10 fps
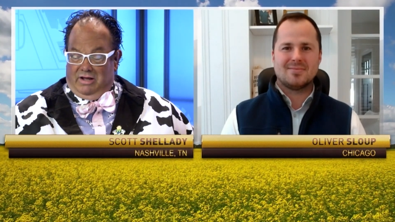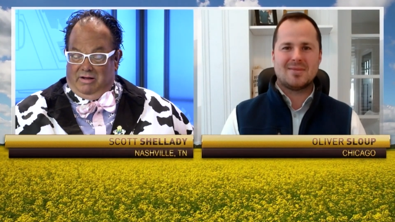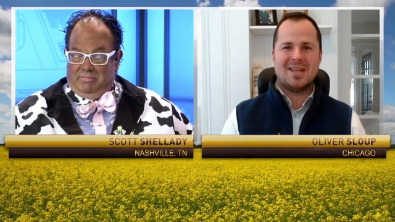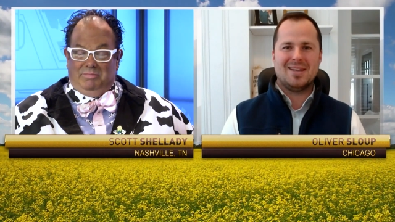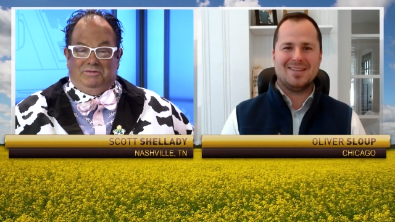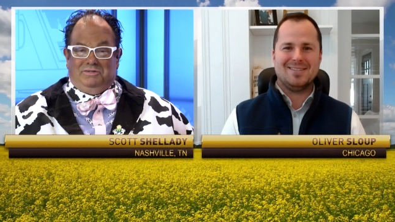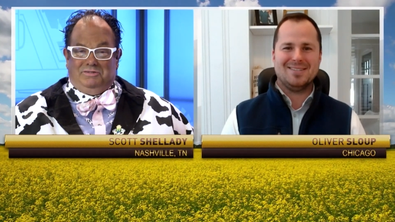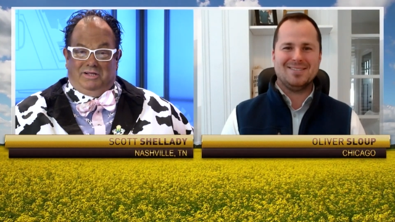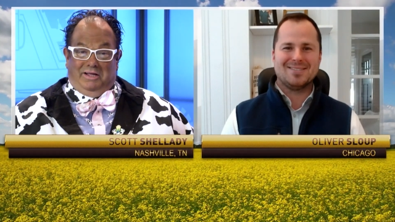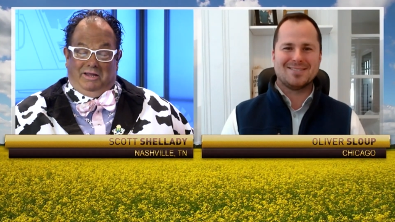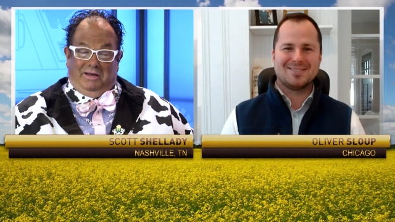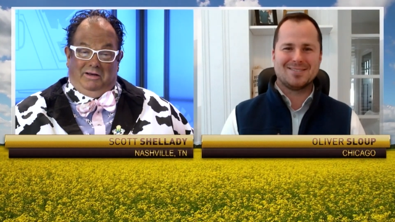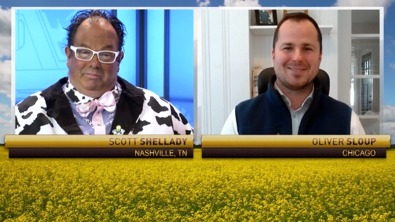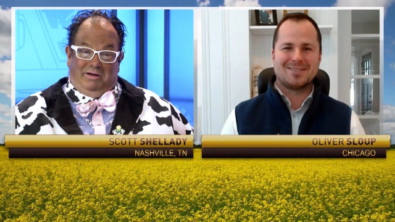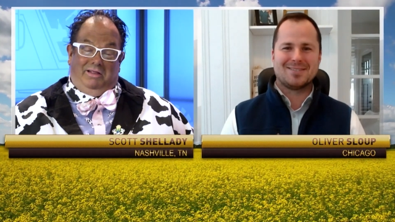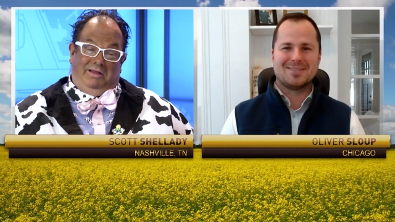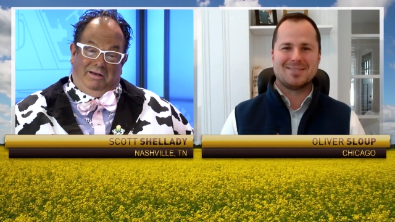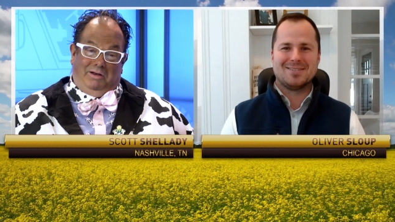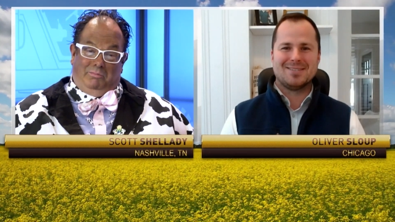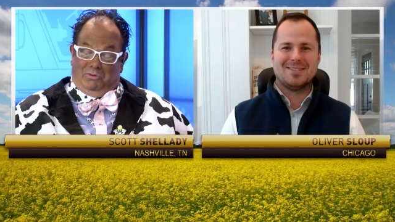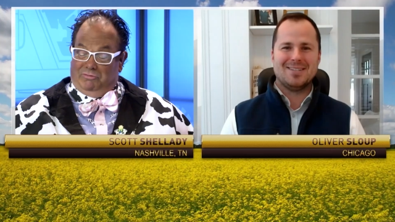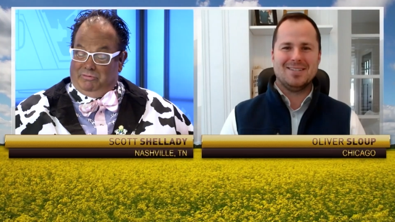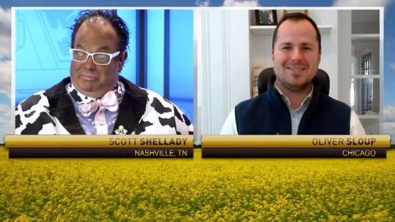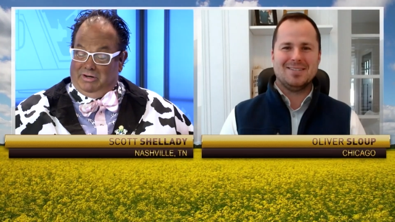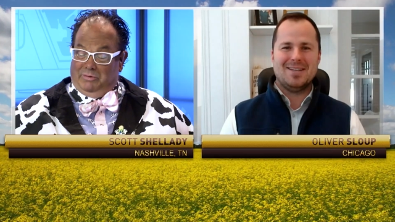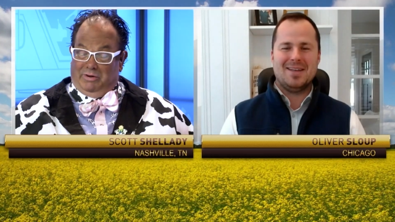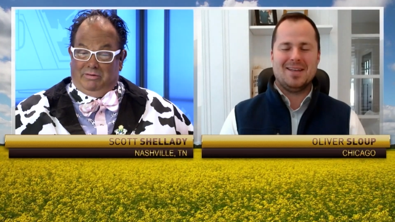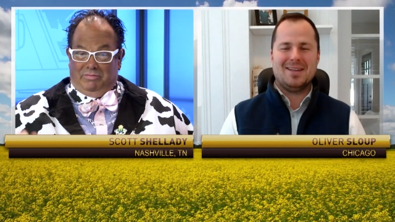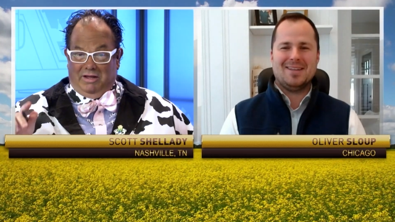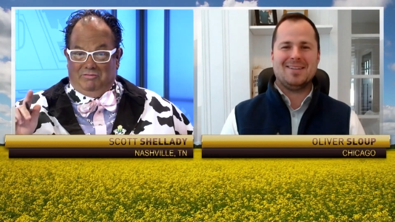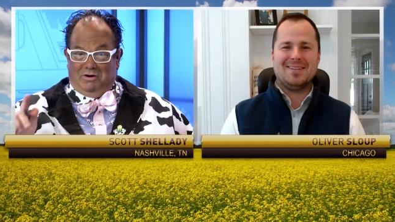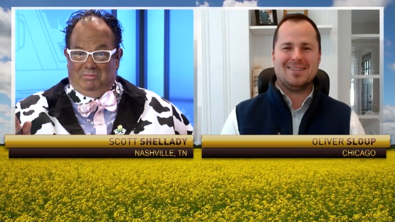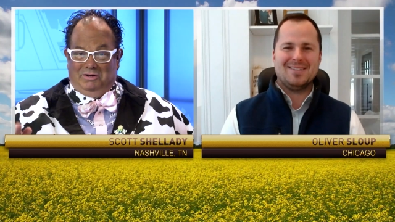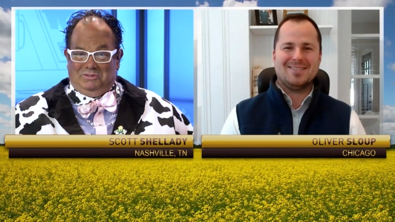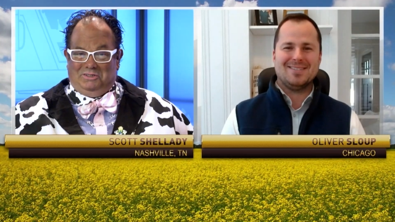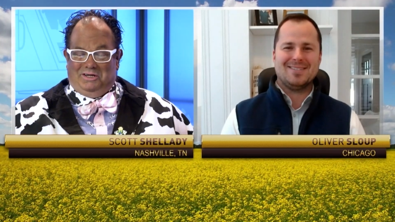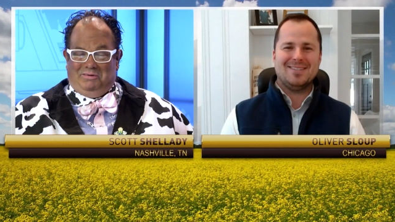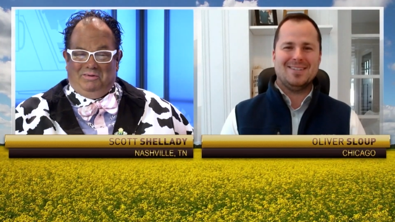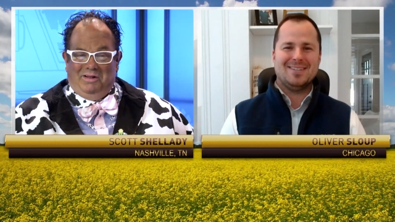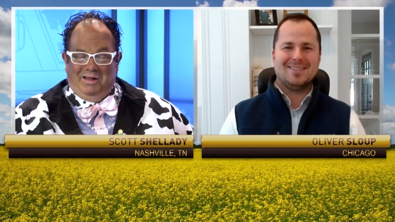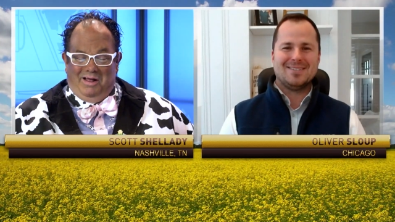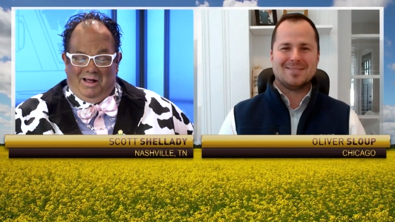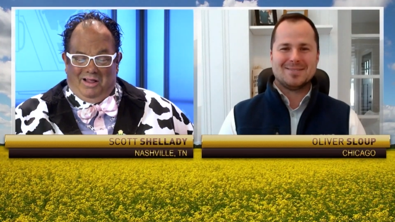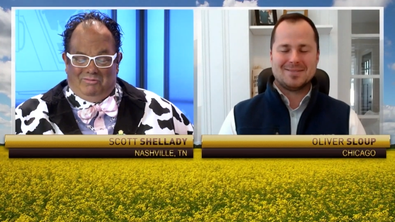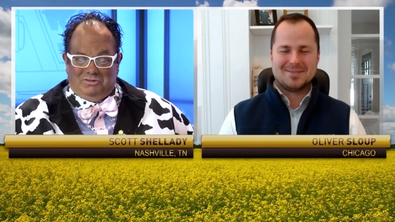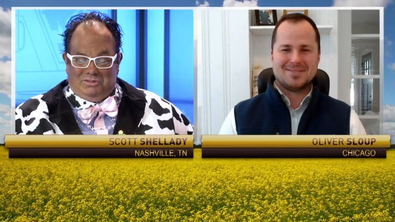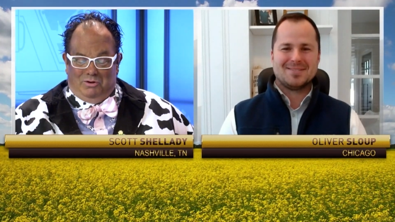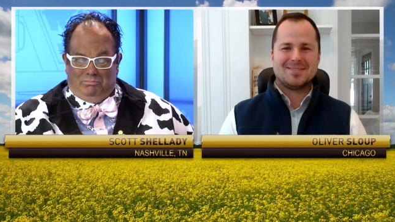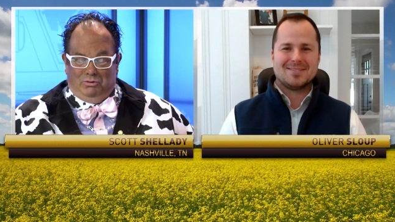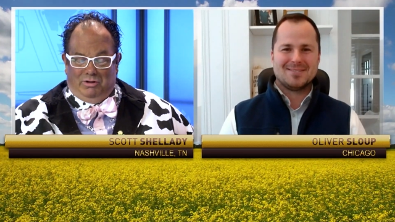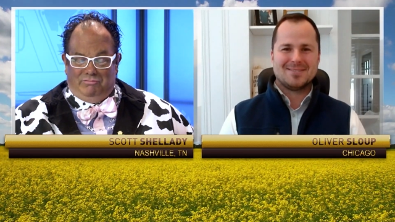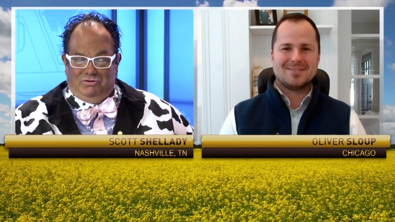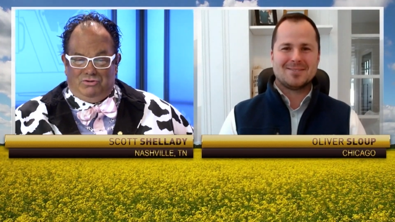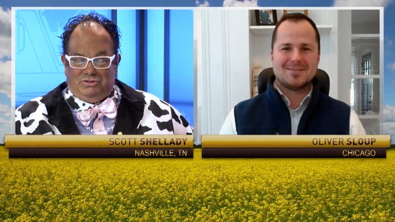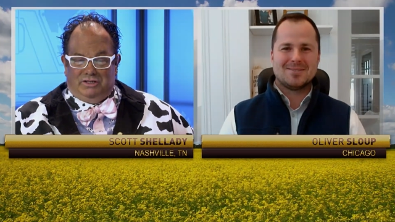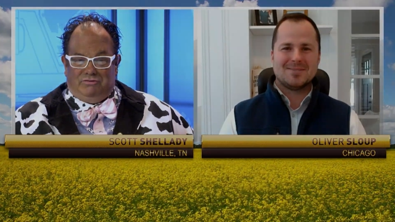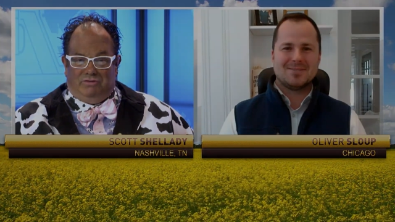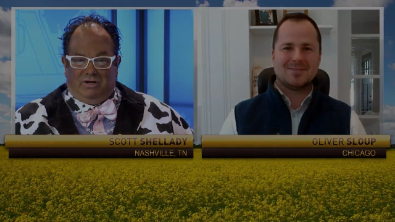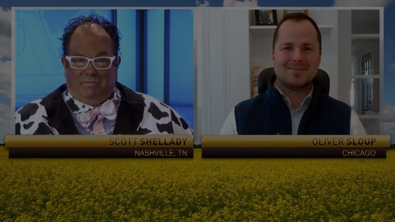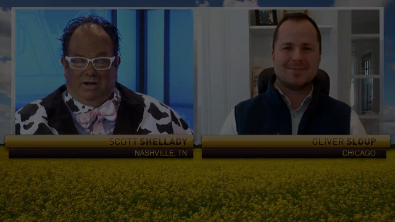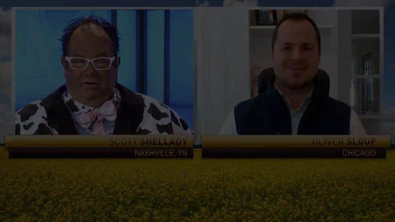Speaker 1: Uh, maybe it's because I like eating, but I like eating at both of them. But anyway, thank you very much, uh, Oliver Sloup, Blue Line Futures. Thanks for coming